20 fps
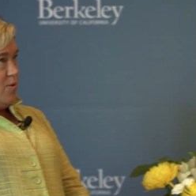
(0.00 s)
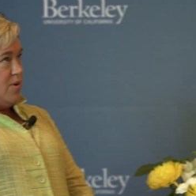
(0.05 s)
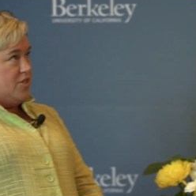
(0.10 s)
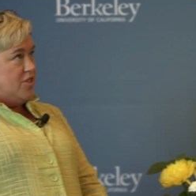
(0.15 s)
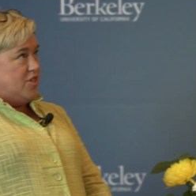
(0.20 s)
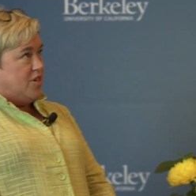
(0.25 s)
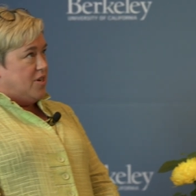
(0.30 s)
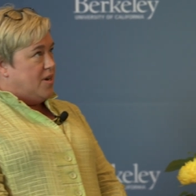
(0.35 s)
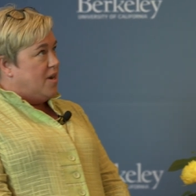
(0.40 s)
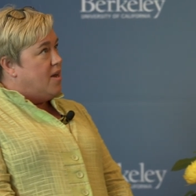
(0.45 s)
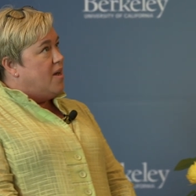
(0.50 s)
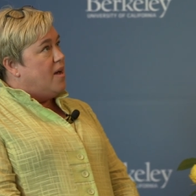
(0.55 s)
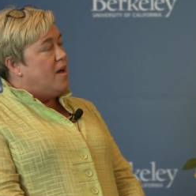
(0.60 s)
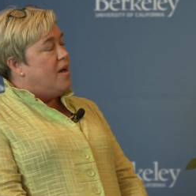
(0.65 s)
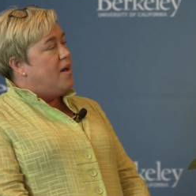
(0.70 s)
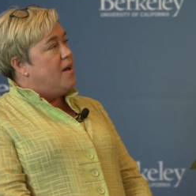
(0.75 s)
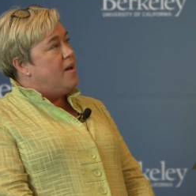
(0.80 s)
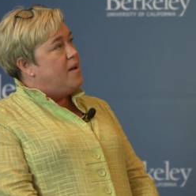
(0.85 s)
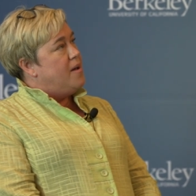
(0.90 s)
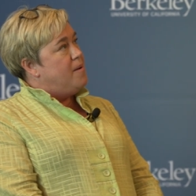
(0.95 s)
question.
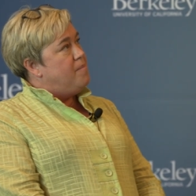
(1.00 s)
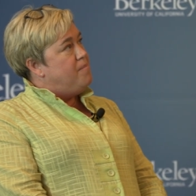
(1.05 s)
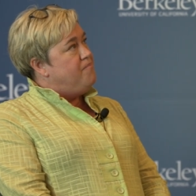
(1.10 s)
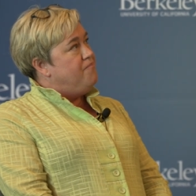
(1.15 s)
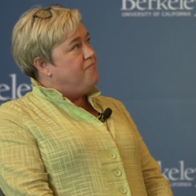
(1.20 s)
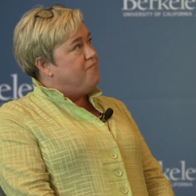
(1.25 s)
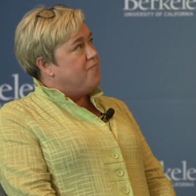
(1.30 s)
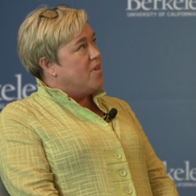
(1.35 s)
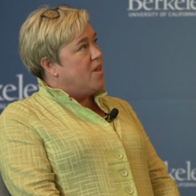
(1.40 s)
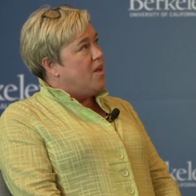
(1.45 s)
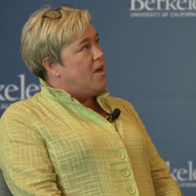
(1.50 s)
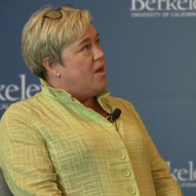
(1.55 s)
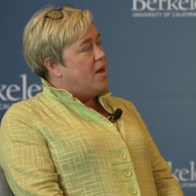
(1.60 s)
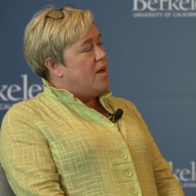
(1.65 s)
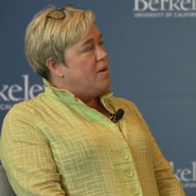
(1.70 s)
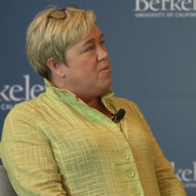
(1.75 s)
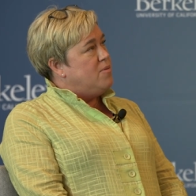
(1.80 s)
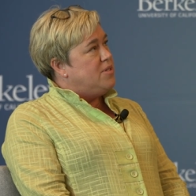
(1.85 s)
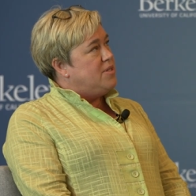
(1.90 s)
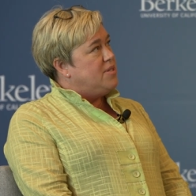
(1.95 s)
Um,
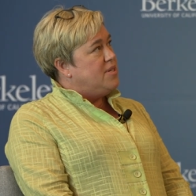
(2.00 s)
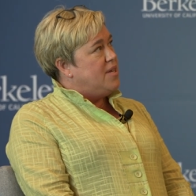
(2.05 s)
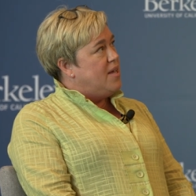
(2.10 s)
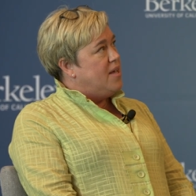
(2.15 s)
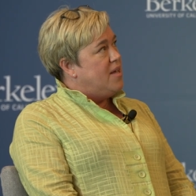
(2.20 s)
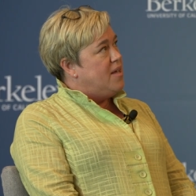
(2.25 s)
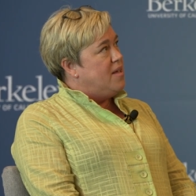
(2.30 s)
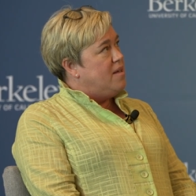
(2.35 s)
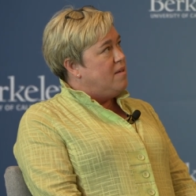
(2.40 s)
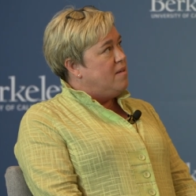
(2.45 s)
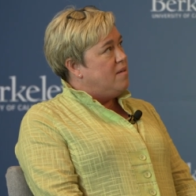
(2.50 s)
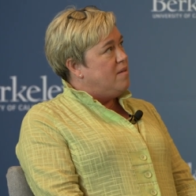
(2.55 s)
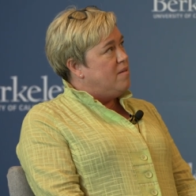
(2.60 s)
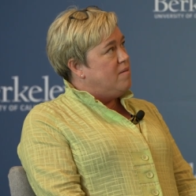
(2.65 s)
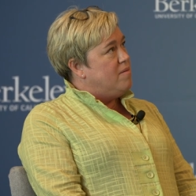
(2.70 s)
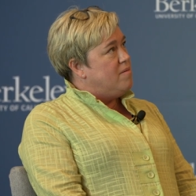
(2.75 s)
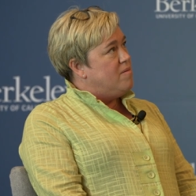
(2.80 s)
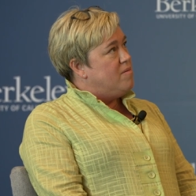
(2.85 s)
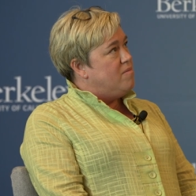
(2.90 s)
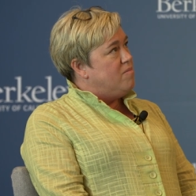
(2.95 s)
I would say
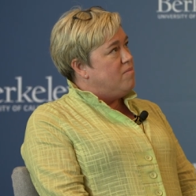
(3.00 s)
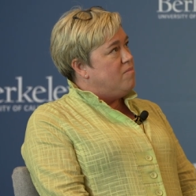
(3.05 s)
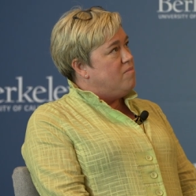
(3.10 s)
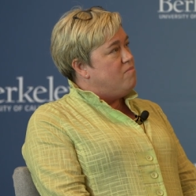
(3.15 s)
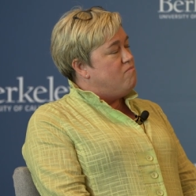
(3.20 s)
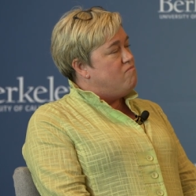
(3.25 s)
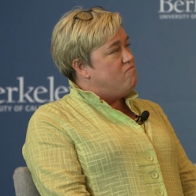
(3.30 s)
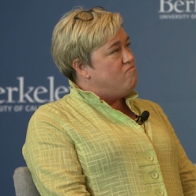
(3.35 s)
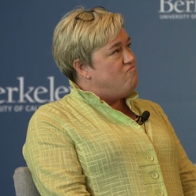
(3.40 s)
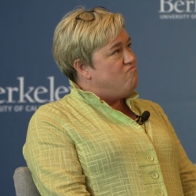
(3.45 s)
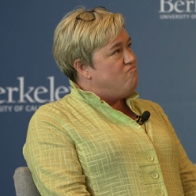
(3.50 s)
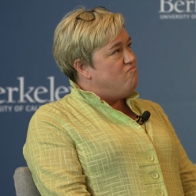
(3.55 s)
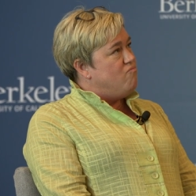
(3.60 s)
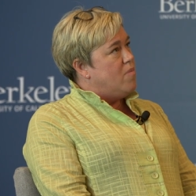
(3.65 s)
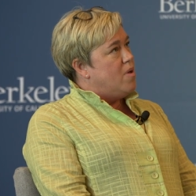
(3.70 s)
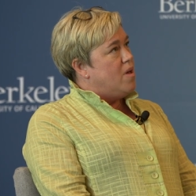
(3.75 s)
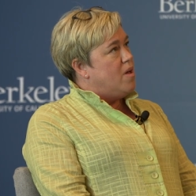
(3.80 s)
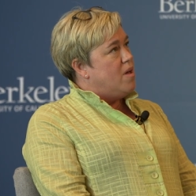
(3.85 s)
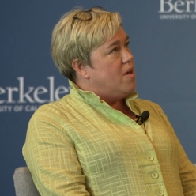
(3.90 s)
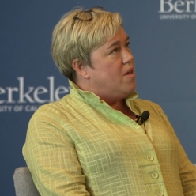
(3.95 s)

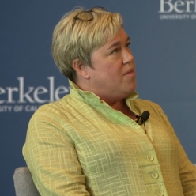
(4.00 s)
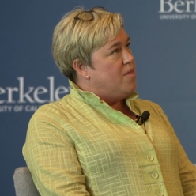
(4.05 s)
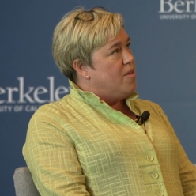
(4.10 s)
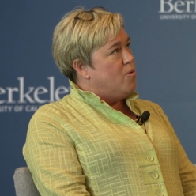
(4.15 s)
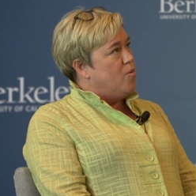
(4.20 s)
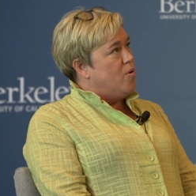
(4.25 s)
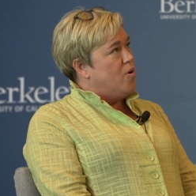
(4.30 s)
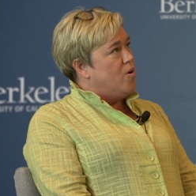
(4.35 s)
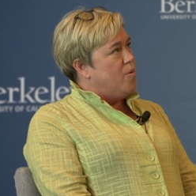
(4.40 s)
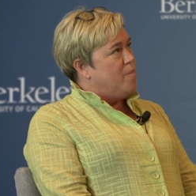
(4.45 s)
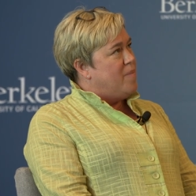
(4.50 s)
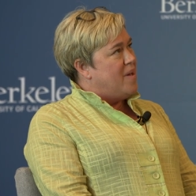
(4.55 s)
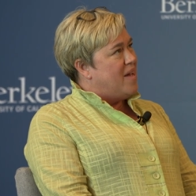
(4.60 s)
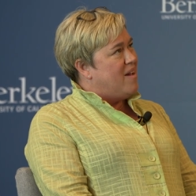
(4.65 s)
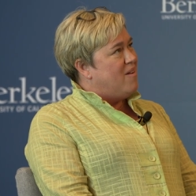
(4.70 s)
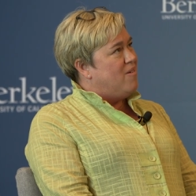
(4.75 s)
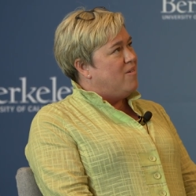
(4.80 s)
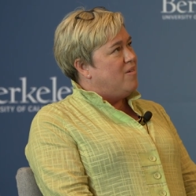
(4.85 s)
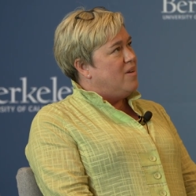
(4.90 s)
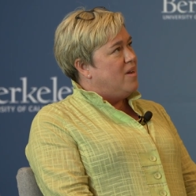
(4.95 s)
there were
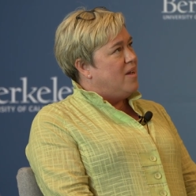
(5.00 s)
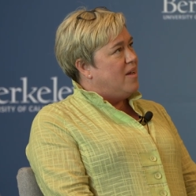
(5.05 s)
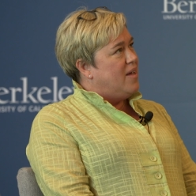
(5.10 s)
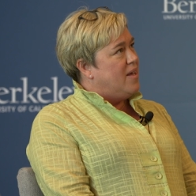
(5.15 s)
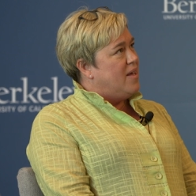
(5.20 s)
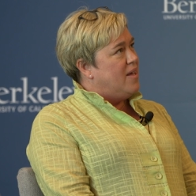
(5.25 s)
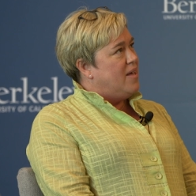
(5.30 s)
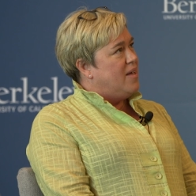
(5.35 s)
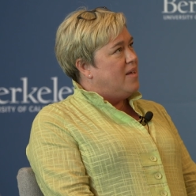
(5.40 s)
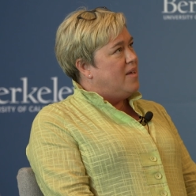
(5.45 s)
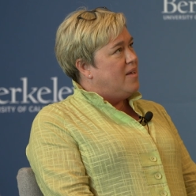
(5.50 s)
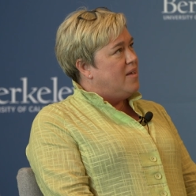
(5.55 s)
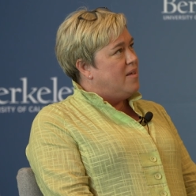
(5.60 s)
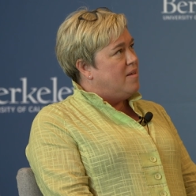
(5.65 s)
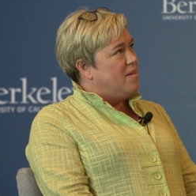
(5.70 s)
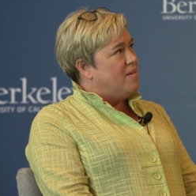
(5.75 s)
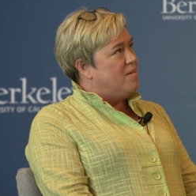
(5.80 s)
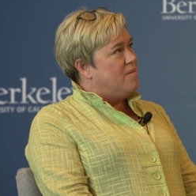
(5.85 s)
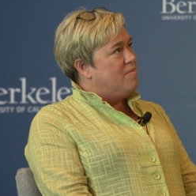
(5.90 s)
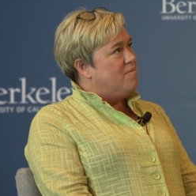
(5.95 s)
about
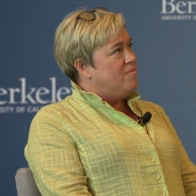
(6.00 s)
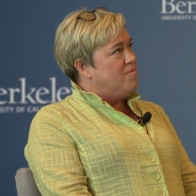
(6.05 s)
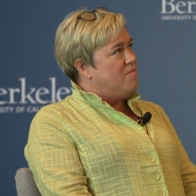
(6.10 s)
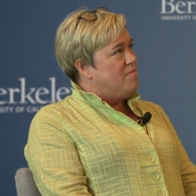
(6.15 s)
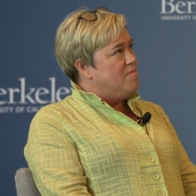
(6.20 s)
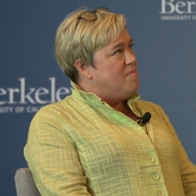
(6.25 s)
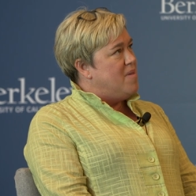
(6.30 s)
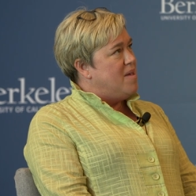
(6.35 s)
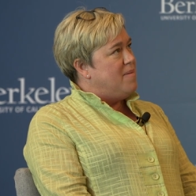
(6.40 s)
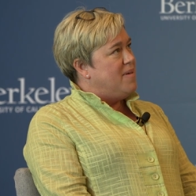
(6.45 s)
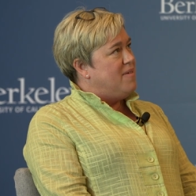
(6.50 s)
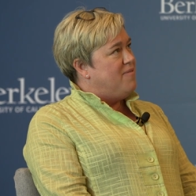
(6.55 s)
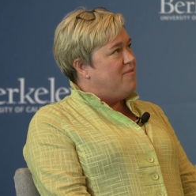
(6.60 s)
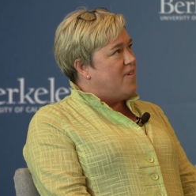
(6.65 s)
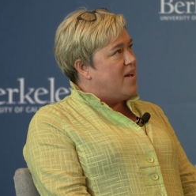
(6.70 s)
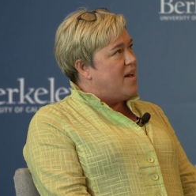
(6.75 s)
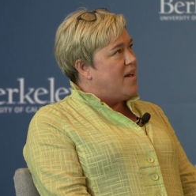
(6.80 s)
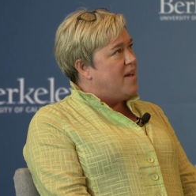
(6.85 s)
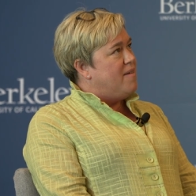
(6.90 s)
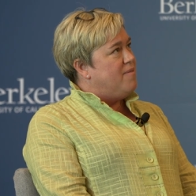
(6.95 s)
uh, maybe
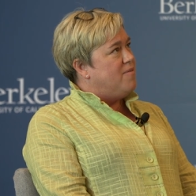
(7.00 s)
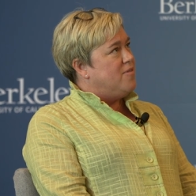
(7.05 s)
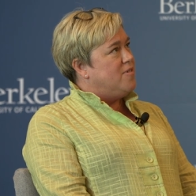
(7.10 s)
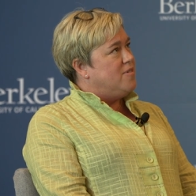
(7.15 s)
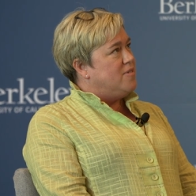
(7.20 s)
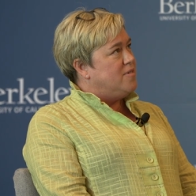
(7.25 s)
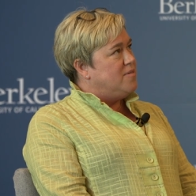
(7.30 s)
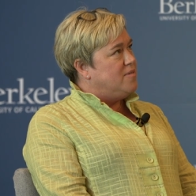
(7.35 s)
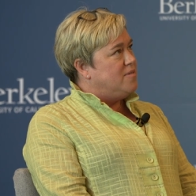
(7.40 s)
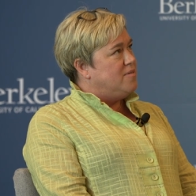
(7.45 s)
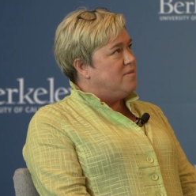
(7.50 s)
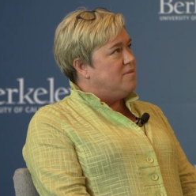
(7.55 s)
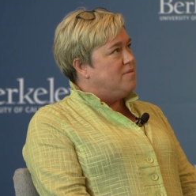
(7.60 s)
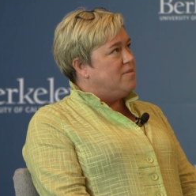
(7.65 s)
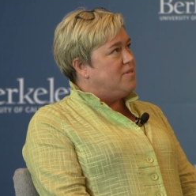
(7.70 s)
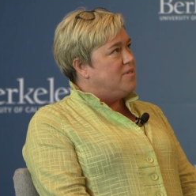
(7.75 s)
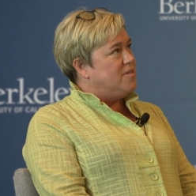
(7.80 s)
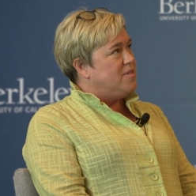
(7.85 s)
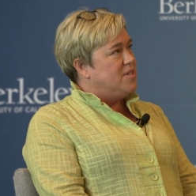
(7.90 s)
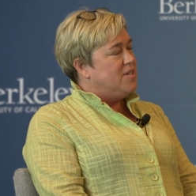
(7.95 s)
five or
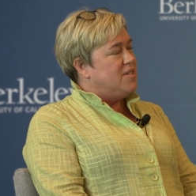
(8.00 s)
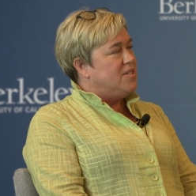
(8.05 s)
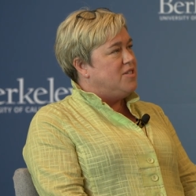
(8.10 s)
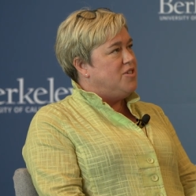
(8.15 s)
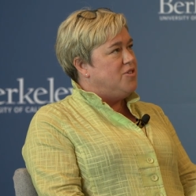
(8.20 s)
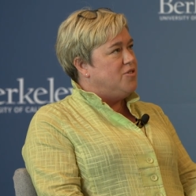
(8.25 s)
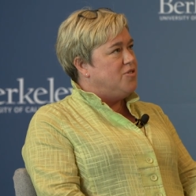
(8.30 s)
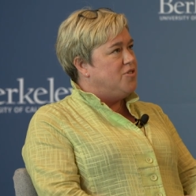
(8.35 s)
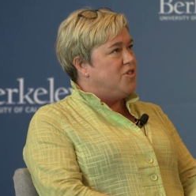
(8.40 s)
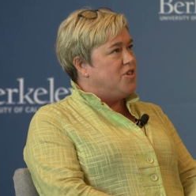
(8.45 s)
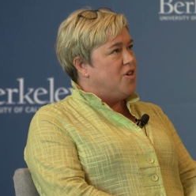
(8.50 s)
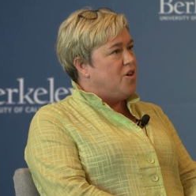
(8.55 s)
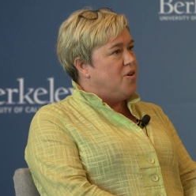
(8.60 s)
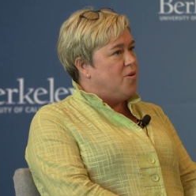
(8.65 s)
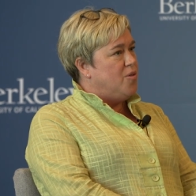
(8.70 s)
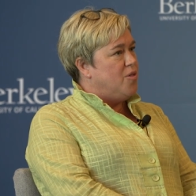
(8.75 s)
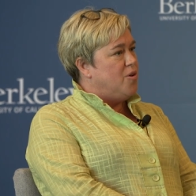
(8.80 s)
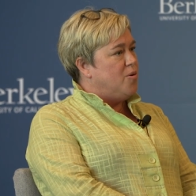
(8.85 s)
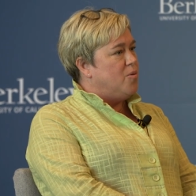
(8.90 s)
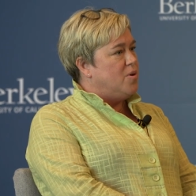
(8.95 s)
six years
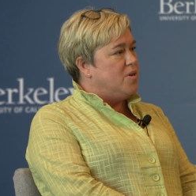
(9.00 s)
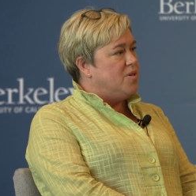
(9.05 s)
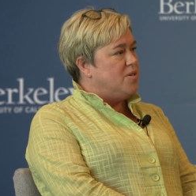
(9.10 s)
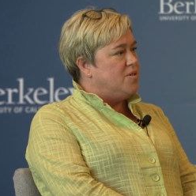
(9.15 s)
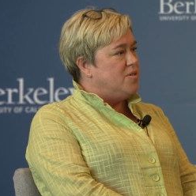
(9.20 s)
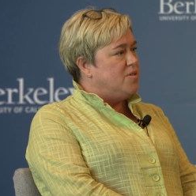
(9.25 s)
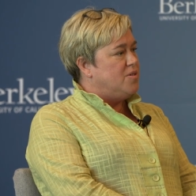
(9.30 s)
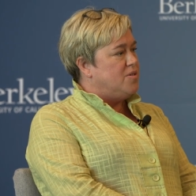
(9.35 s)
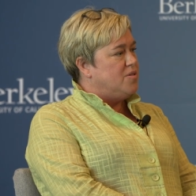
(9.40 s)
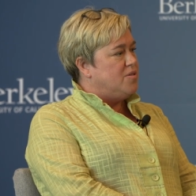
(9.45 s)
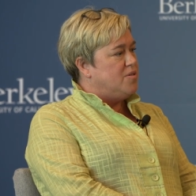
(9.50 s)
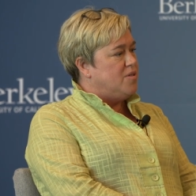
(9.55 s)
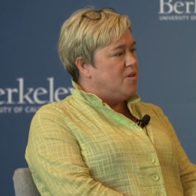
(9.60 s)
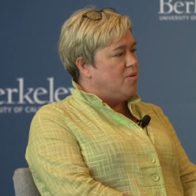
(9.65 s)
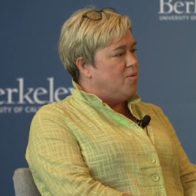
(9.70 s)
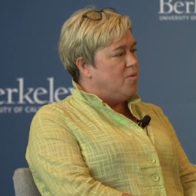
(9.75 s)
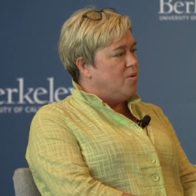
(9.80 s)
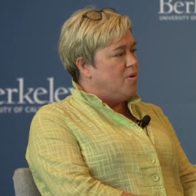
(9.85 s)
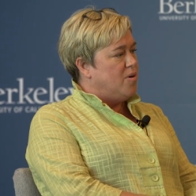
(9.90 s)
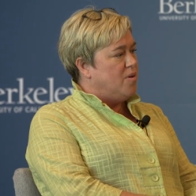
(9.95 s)
ago, there, was,
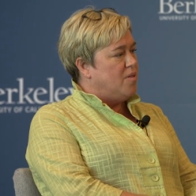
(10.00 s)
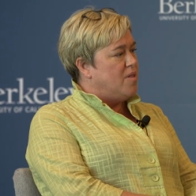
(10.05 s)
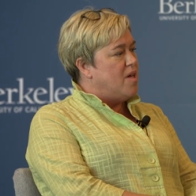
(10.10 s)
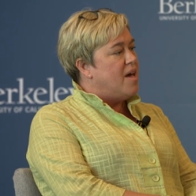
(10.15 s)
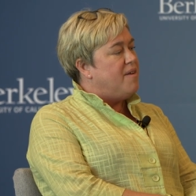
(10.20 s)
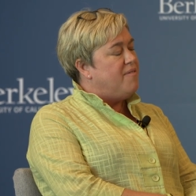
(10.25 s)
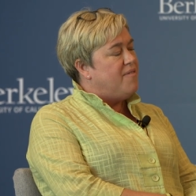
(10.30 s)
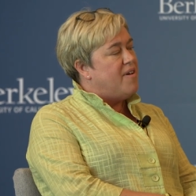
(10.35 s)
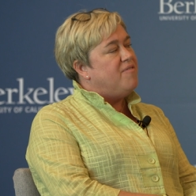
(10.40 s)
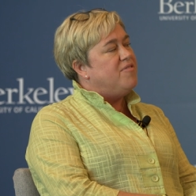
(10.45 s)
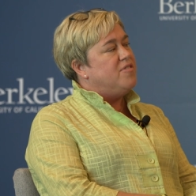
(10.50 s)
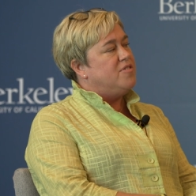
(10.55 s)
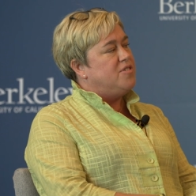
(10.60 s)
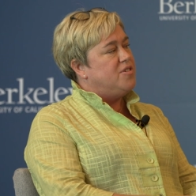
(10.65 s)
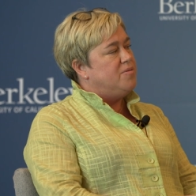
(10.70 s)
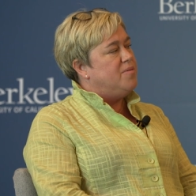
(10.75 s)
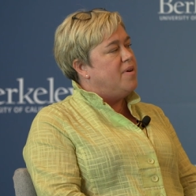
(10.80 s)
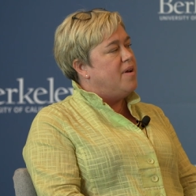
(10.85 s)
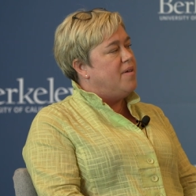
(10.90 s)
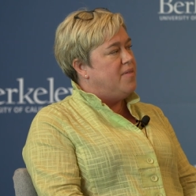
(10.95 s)
there were a lot of
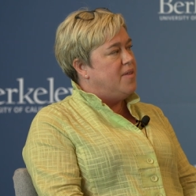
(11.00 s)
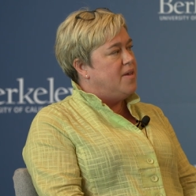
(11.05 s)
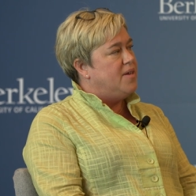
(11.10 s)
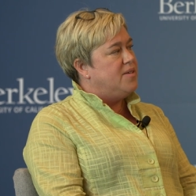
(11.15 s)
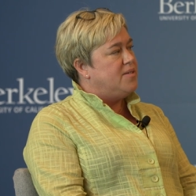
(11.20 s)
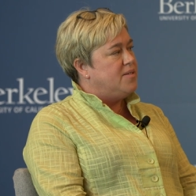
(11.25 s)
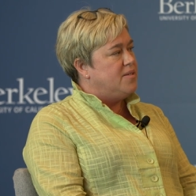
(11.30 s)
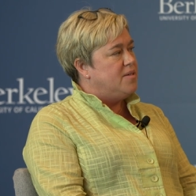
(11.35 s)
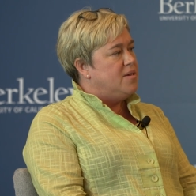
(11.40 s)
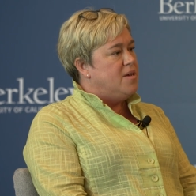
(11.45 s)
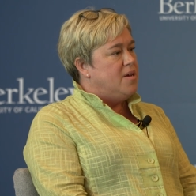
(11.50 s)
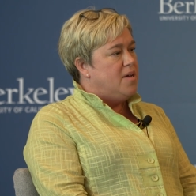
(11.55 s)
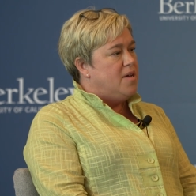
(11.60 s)
efforts around this